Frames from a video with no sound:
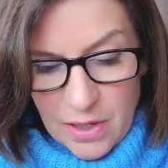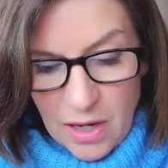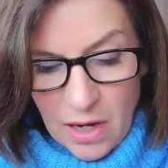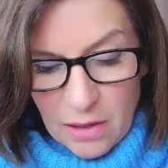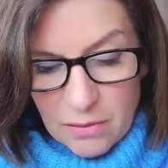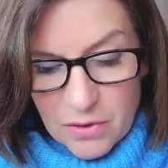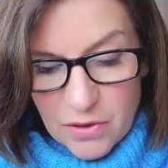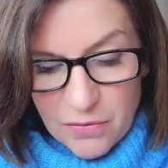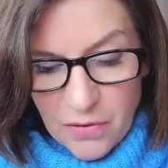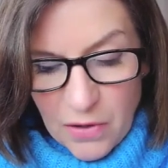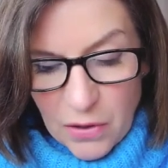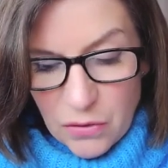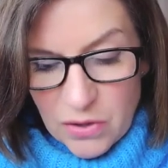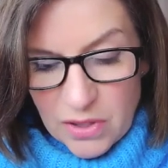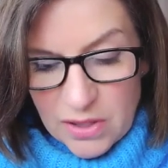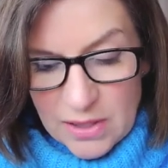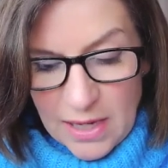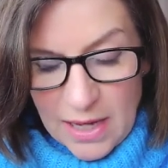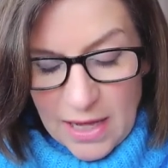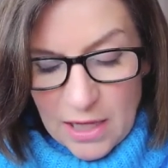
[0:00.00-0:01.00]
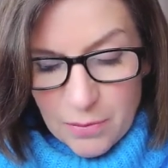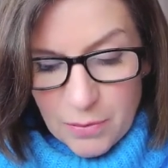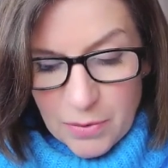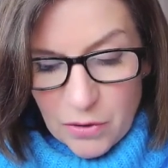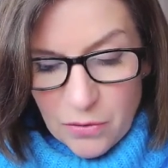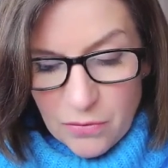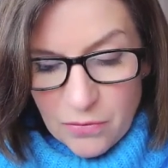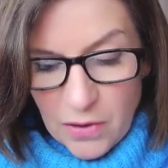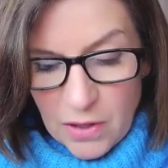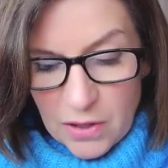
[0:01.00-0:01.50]
I'm devoted to helping
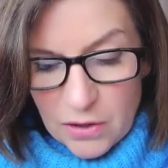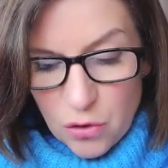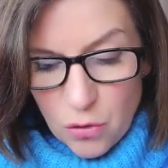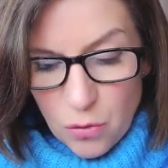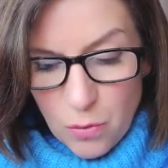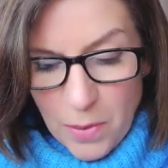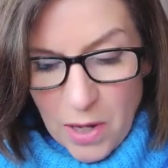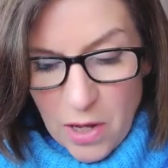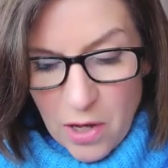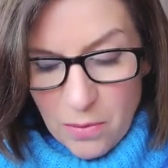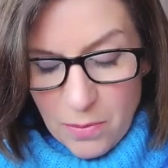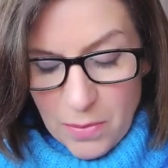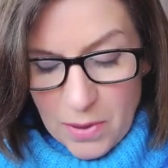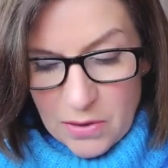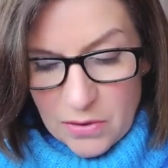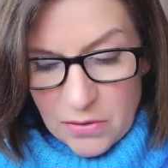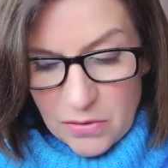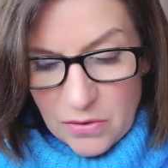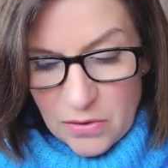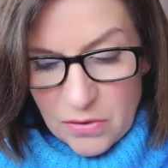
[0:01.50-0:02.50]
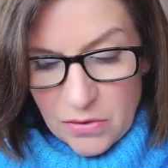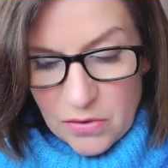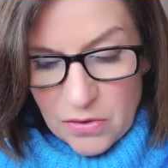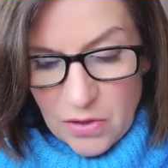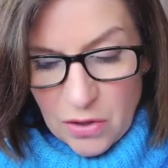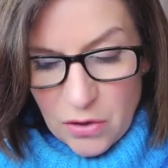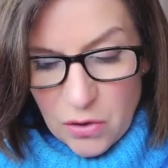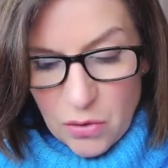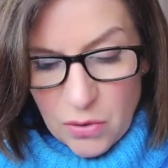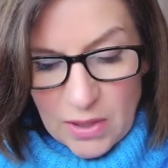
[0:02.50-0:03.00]
you find your purpose
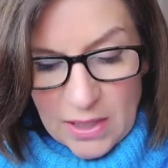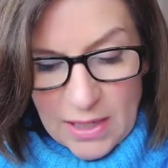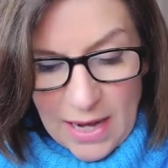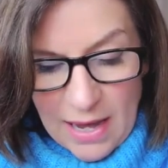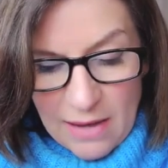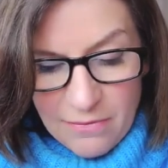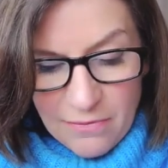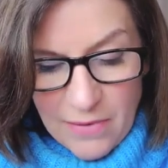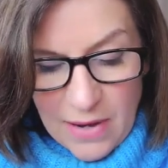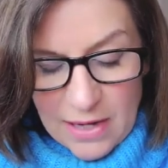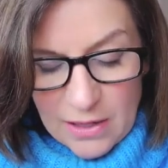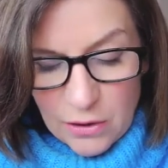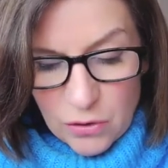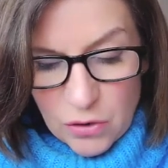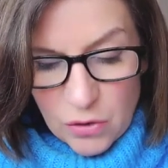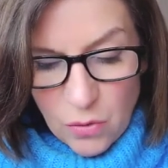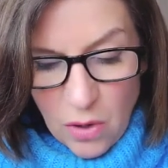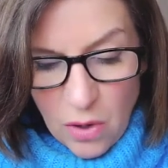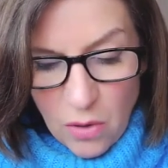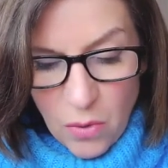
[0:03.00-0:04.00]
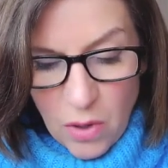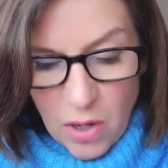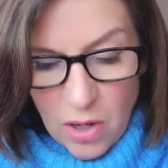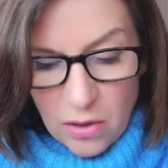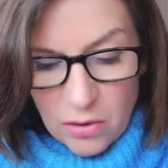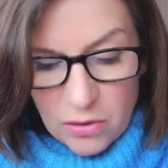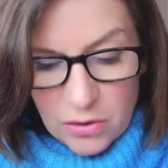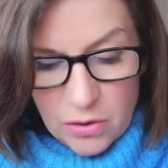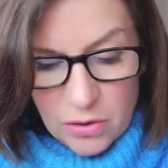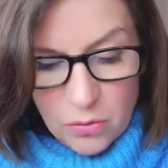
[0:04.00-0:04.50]
so you can add value to our
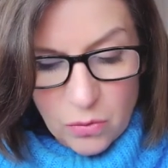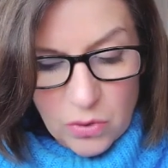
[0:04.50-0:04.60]
world,